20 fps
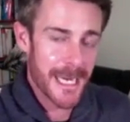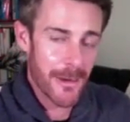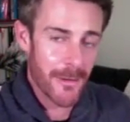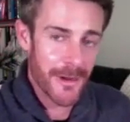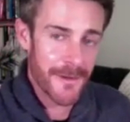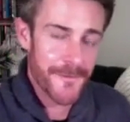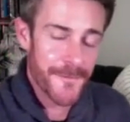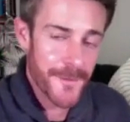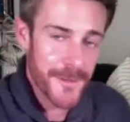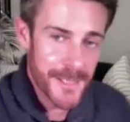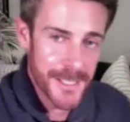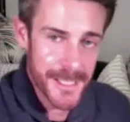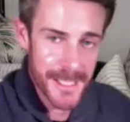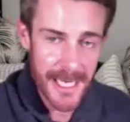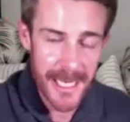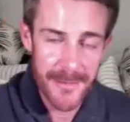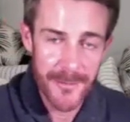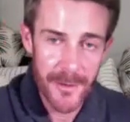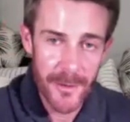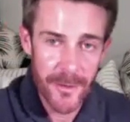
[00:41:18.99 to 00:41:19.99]
Now, I first
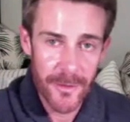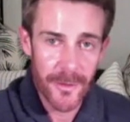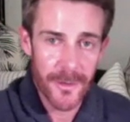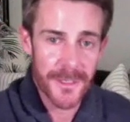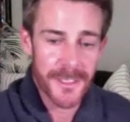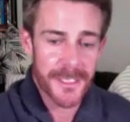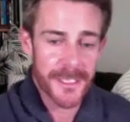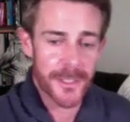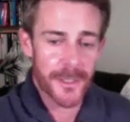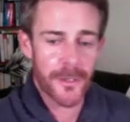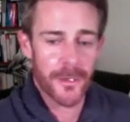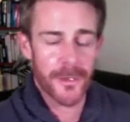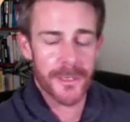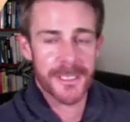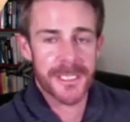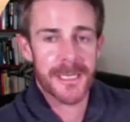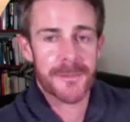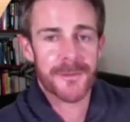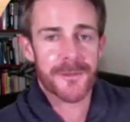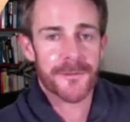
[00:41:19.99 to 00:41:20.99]
came across the
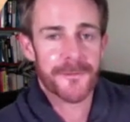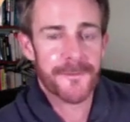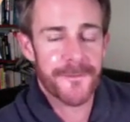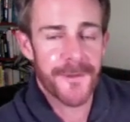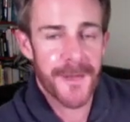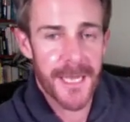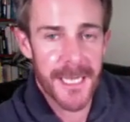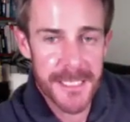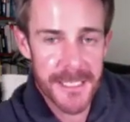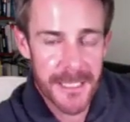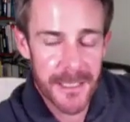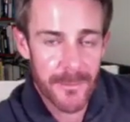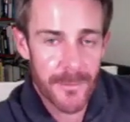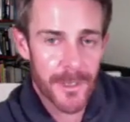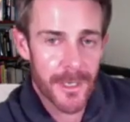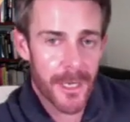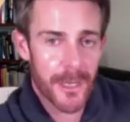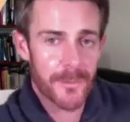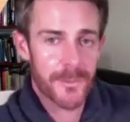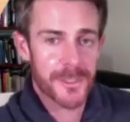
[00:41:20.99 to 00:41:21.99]
concept of
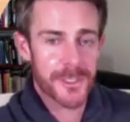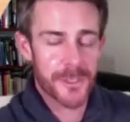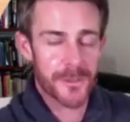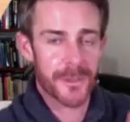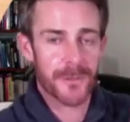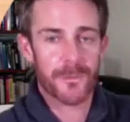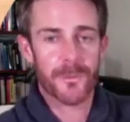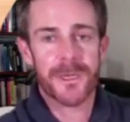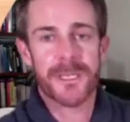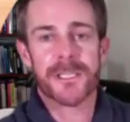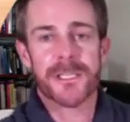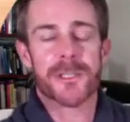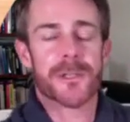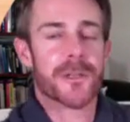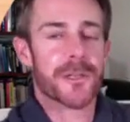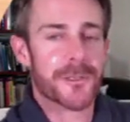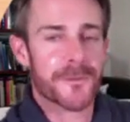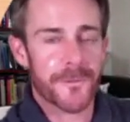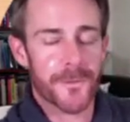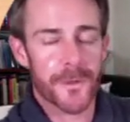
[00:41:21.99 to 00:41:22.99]
fasting when I was doing
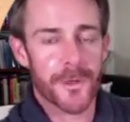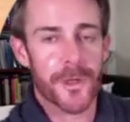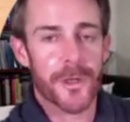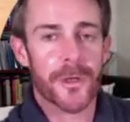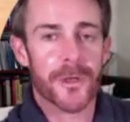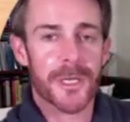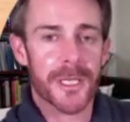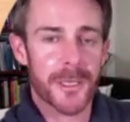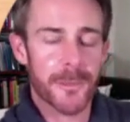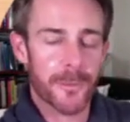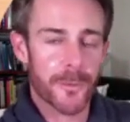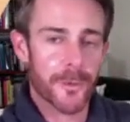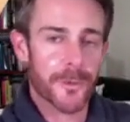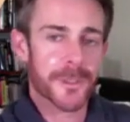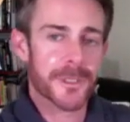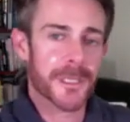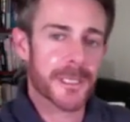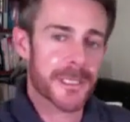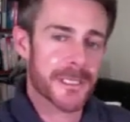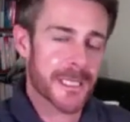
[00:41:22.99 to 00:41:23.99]
research for an earlier
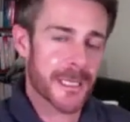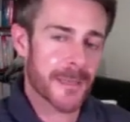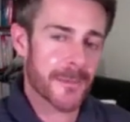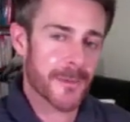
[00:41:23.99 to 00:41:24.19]
book that,